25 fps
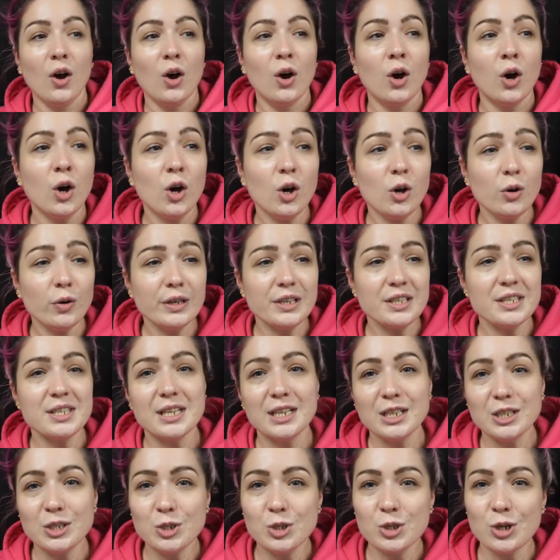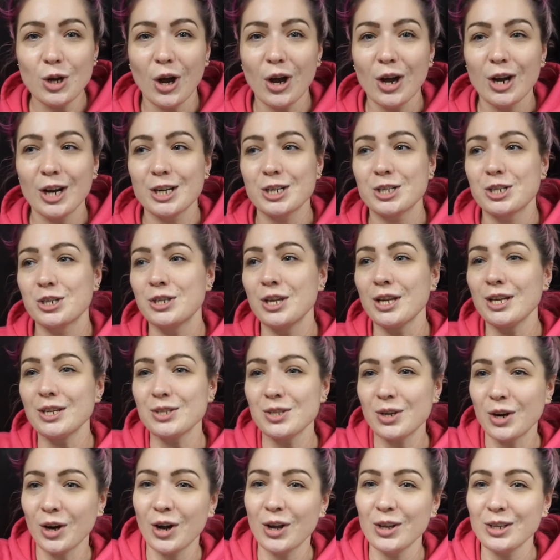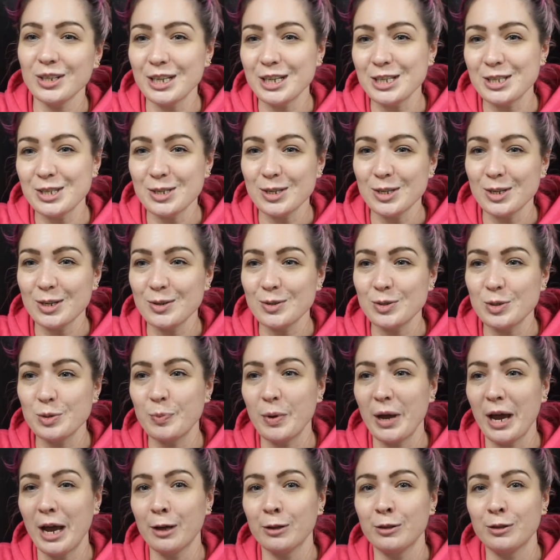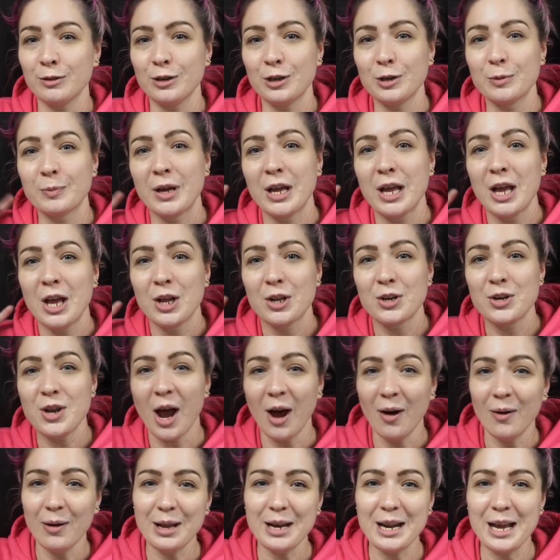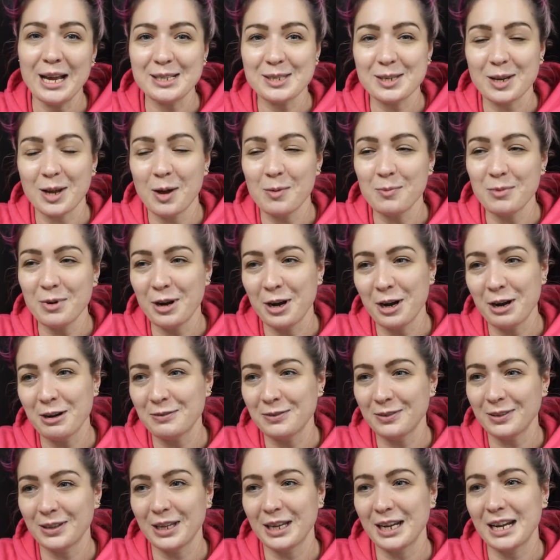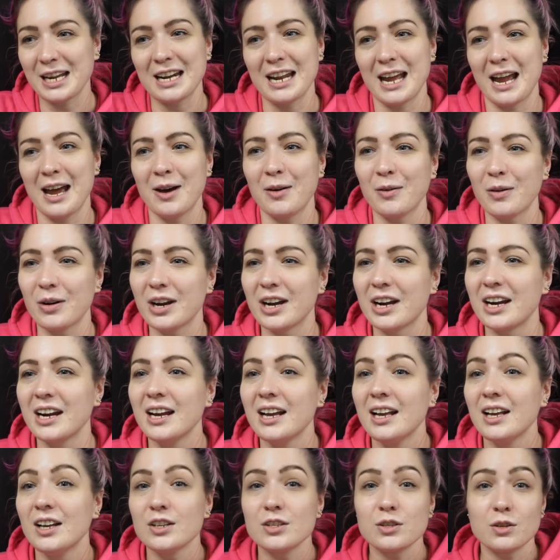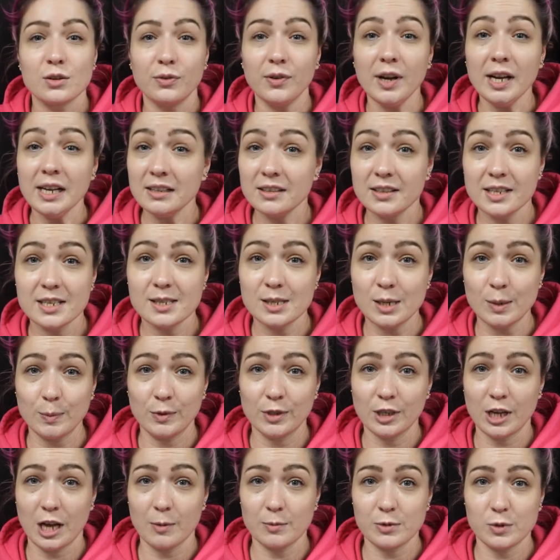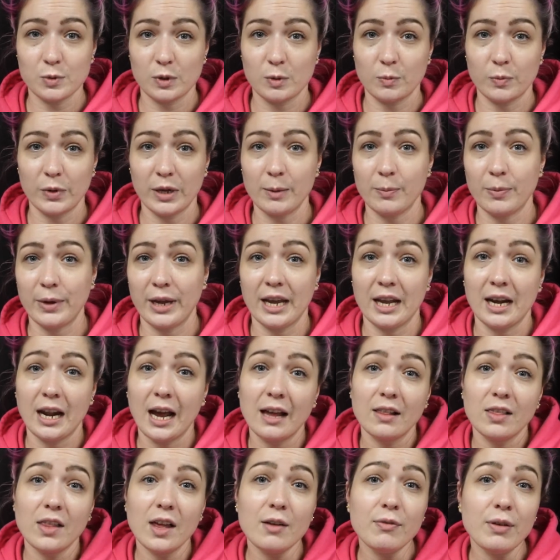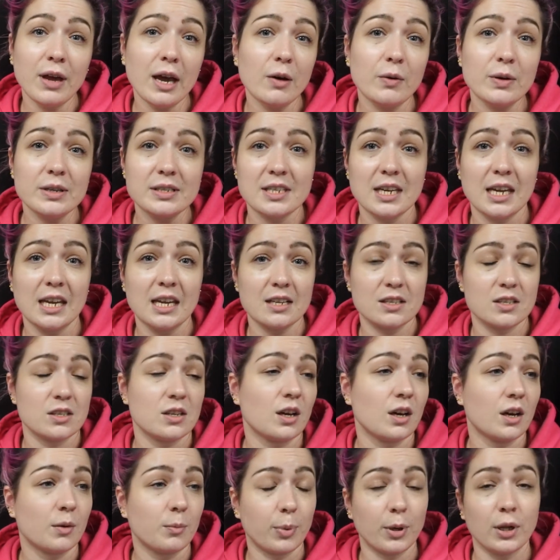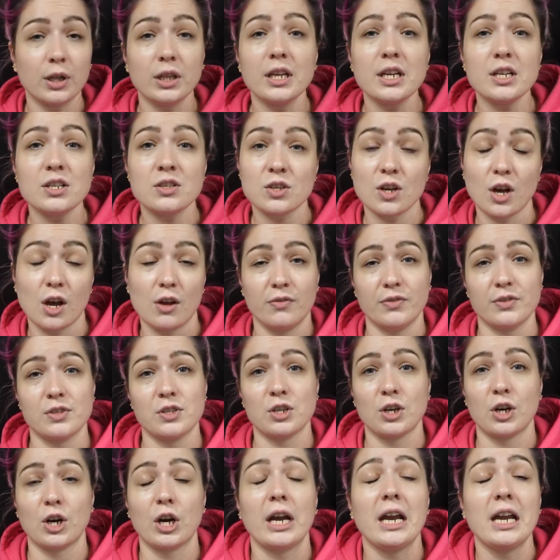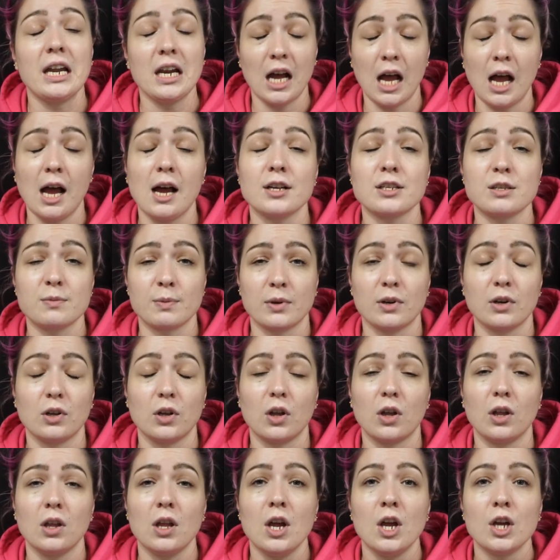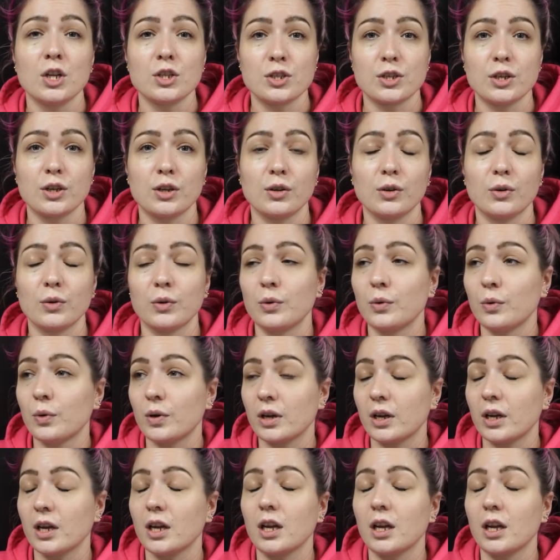Who is in charge? This girl needs to use the bathroom. No one has come to her for like an hour. So finally someone comes with a bedpan. I love how it takes a police officer in a hospital to,